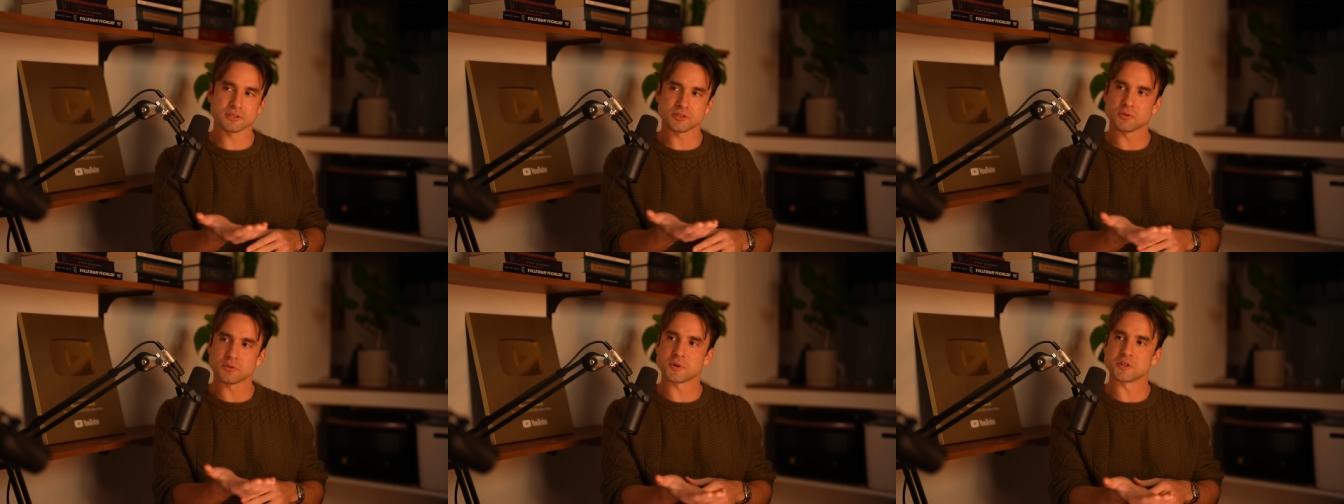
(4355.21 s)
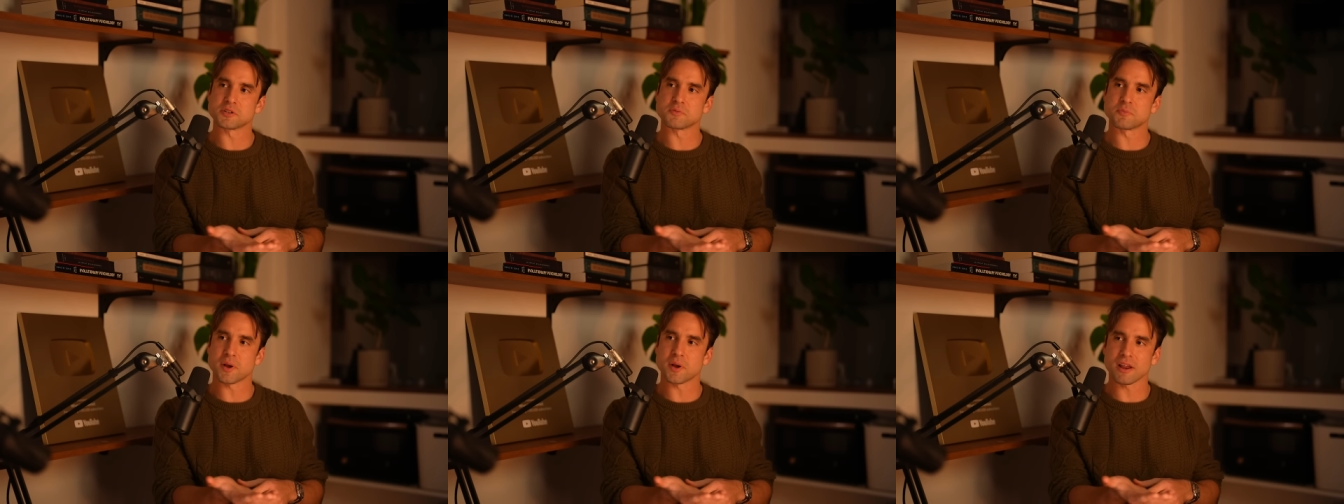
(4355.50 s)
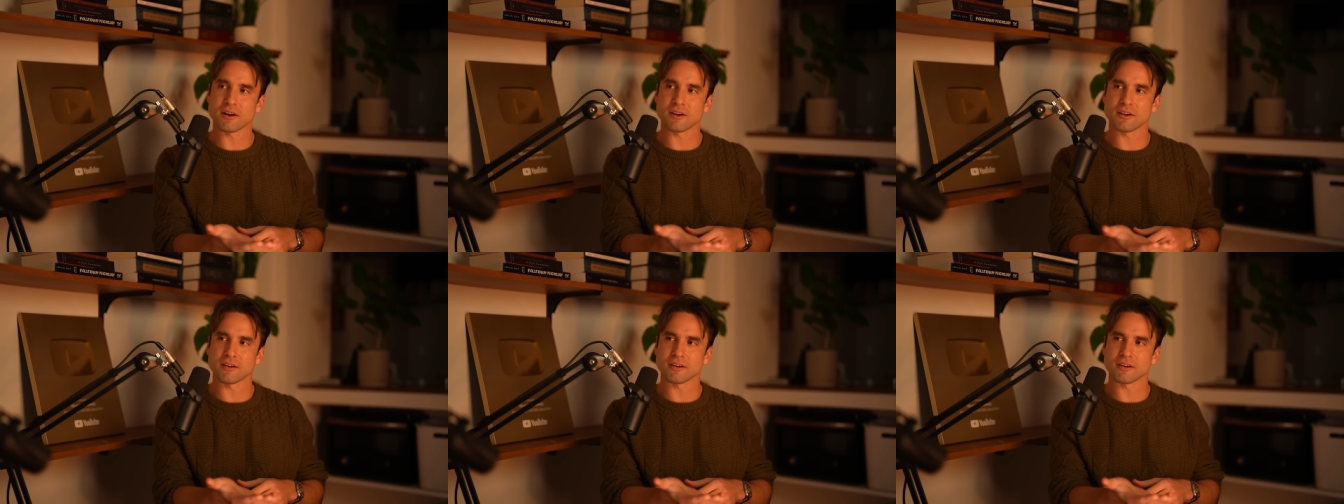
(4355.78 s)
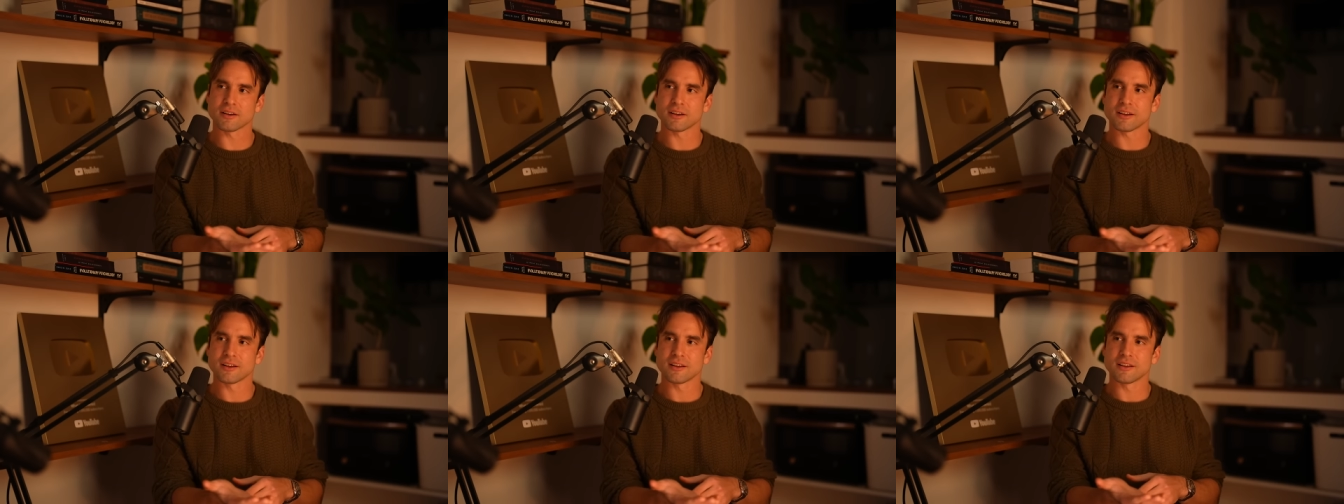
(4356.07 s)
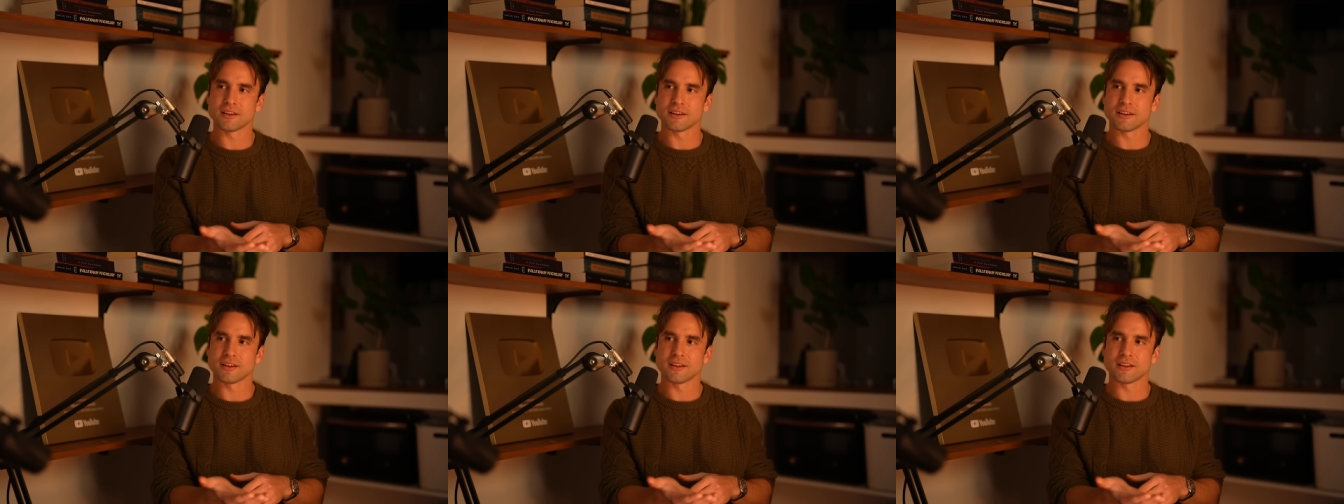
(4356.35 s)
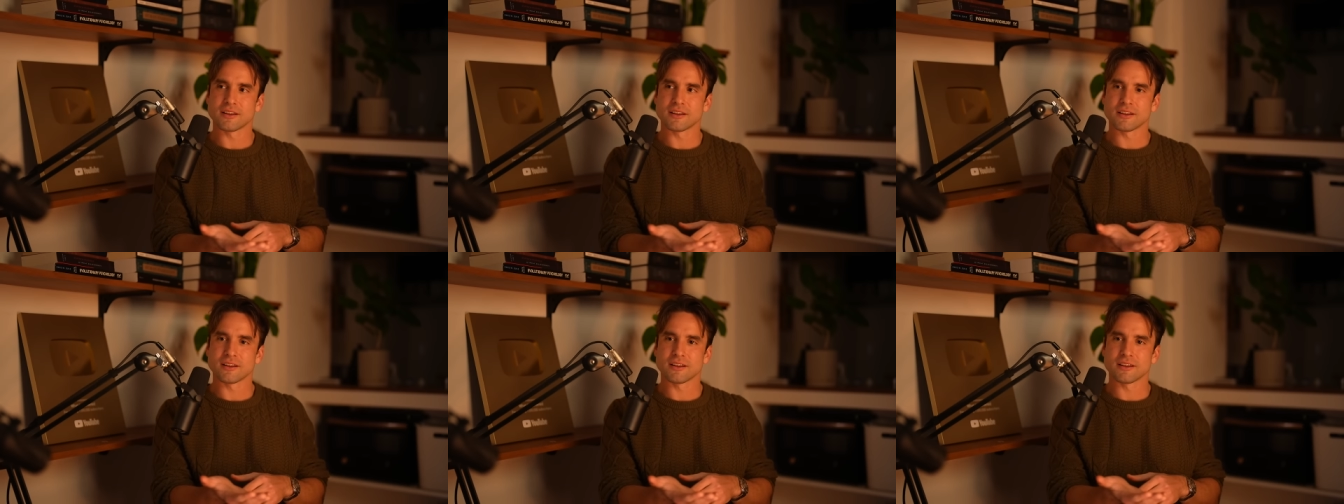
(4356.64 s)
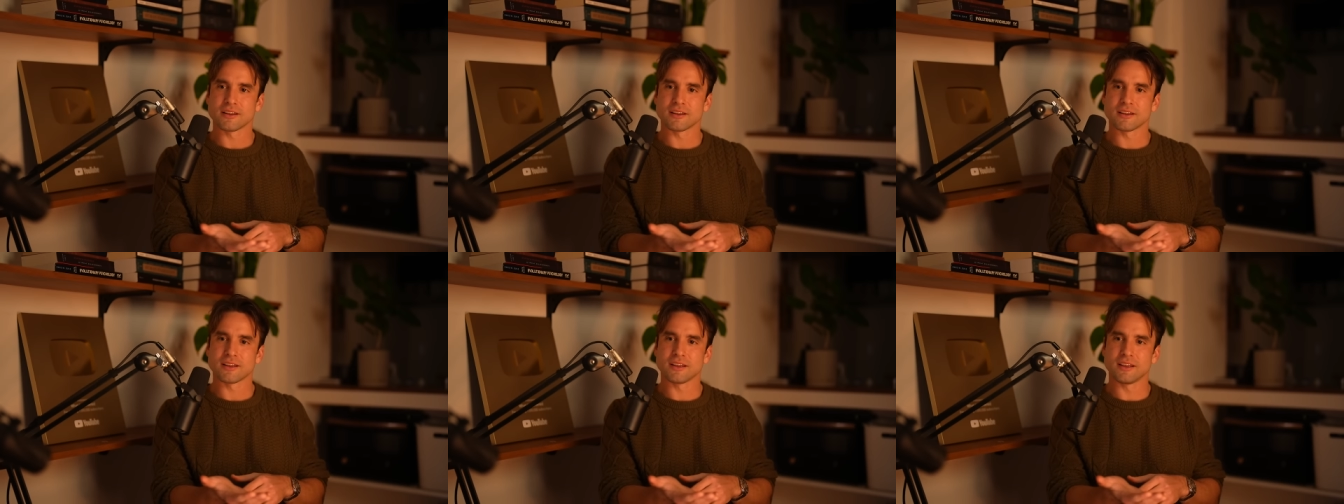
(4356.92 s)
so much better
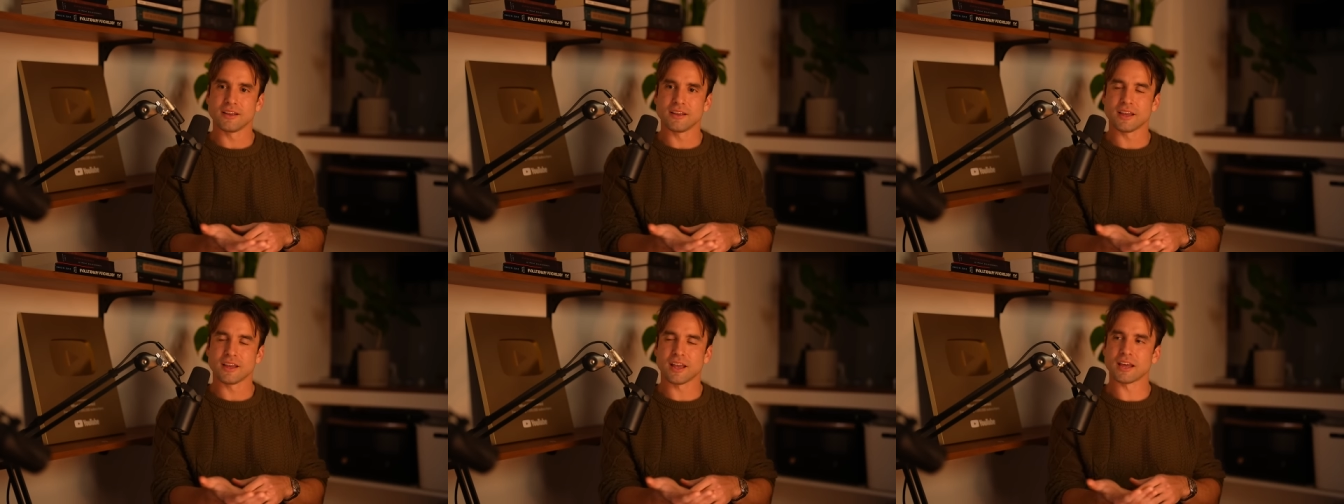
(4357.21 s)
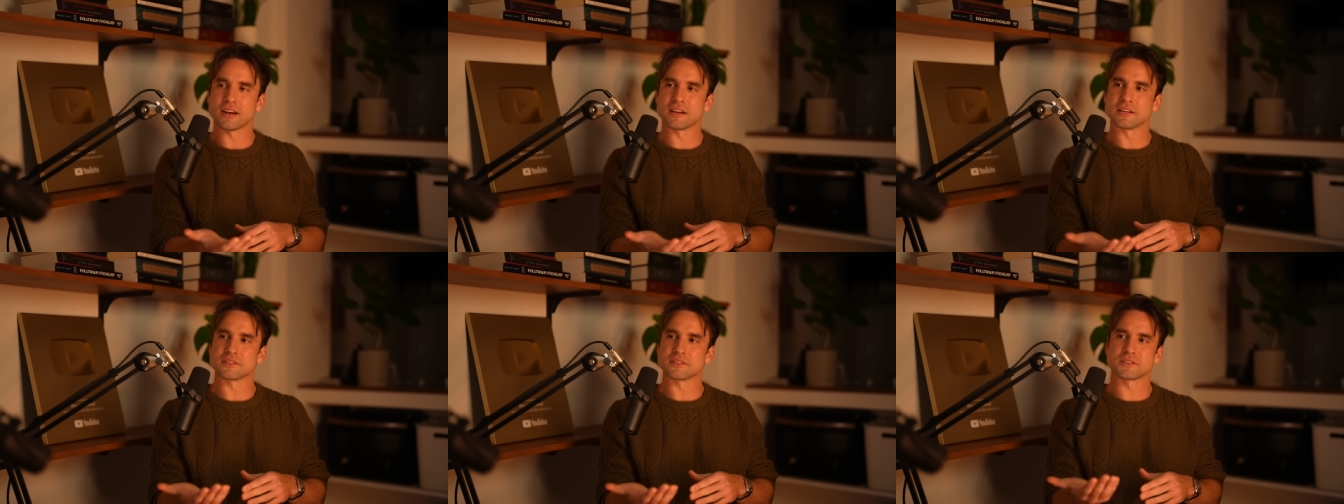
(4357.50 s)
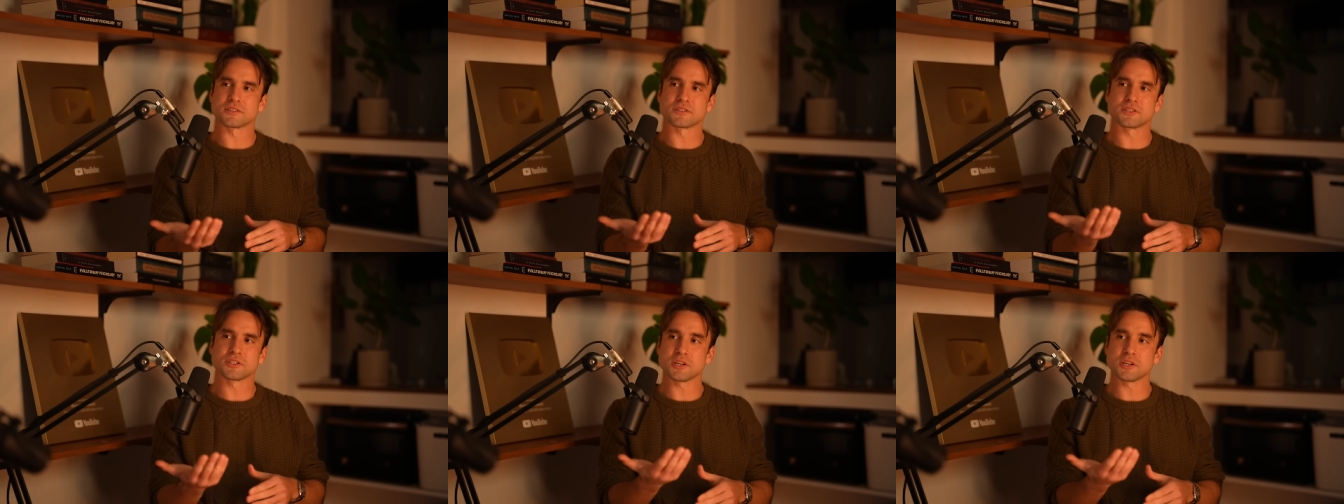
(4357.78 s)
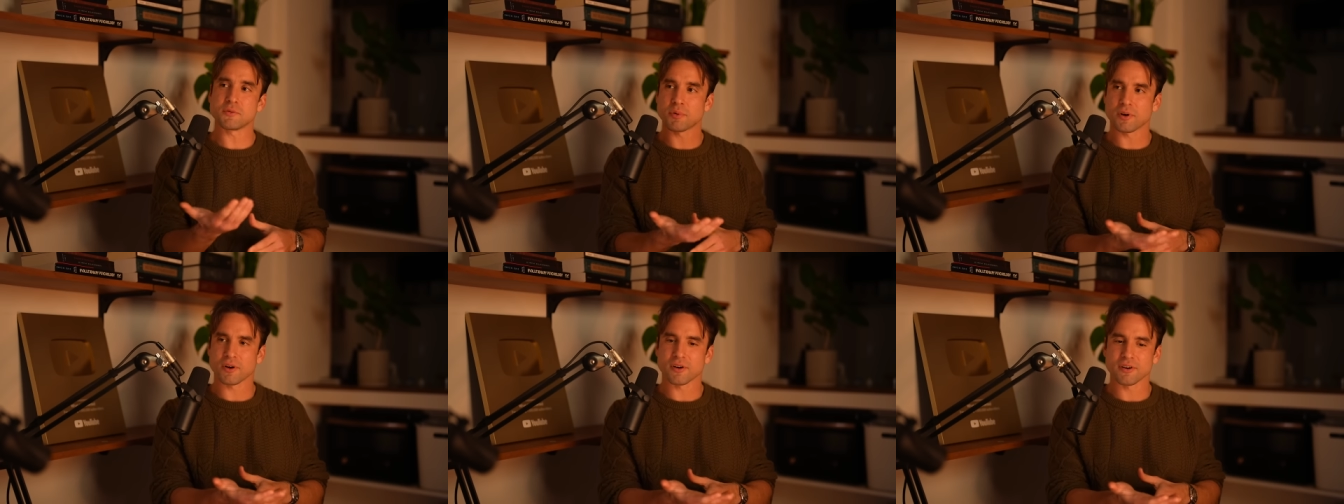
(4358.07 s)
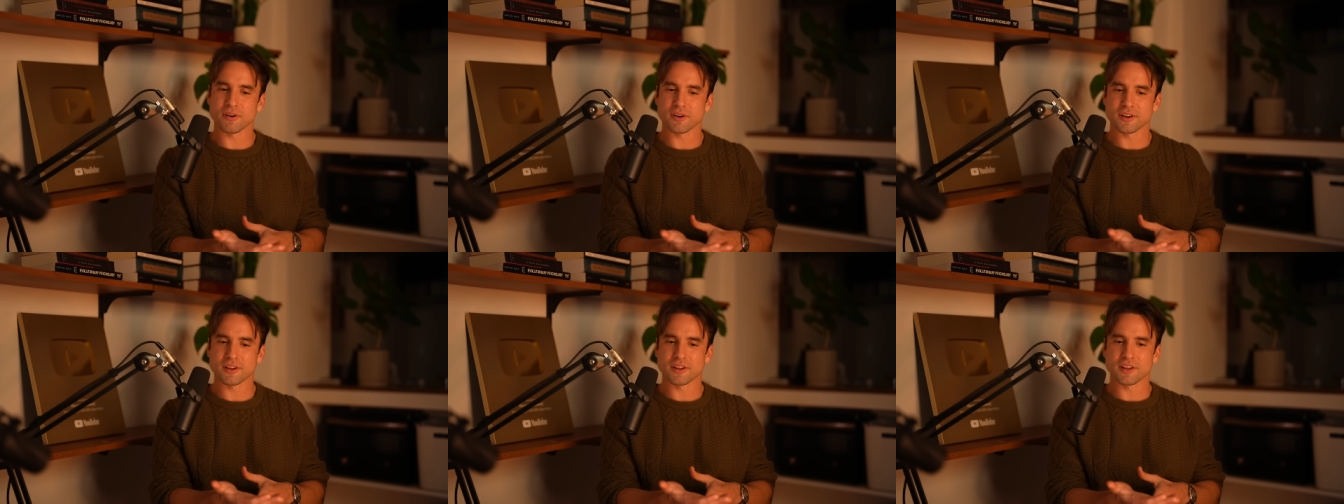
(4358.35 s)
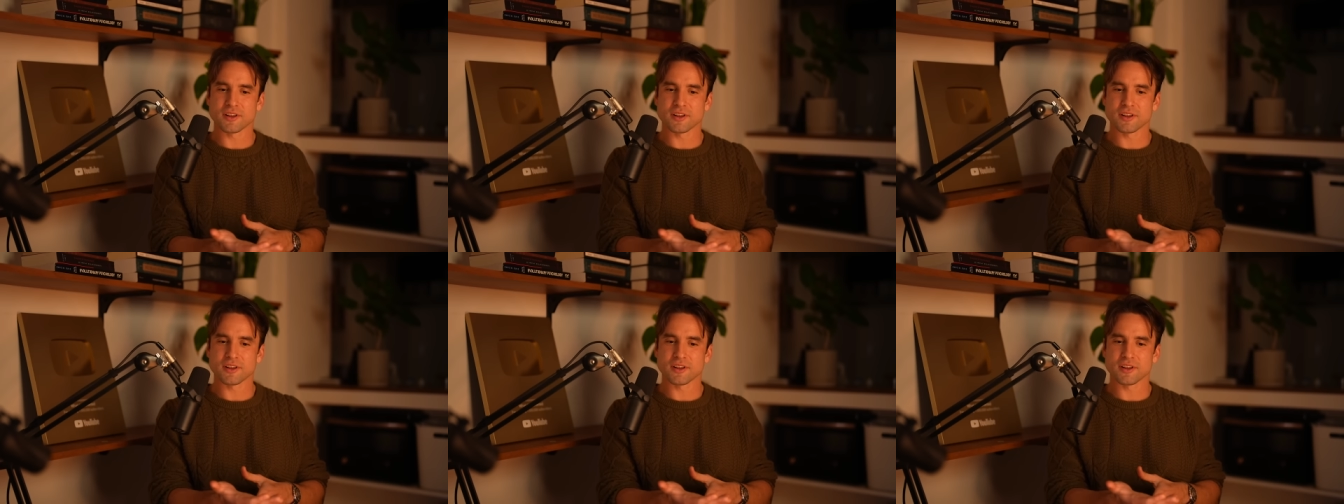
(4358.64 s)
and it's cheaper.